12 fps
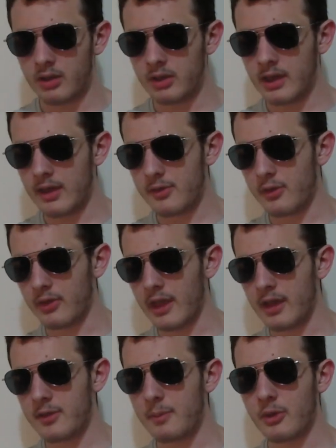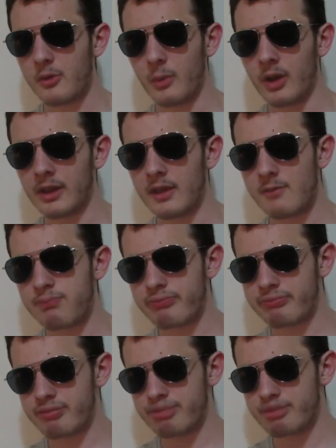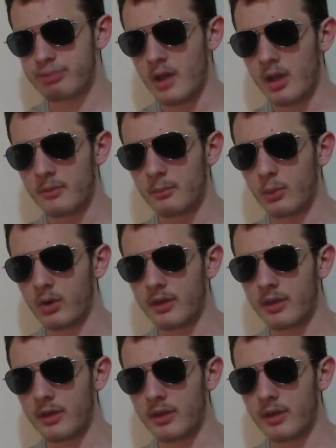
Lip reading: Yeah, so the Xbox One is more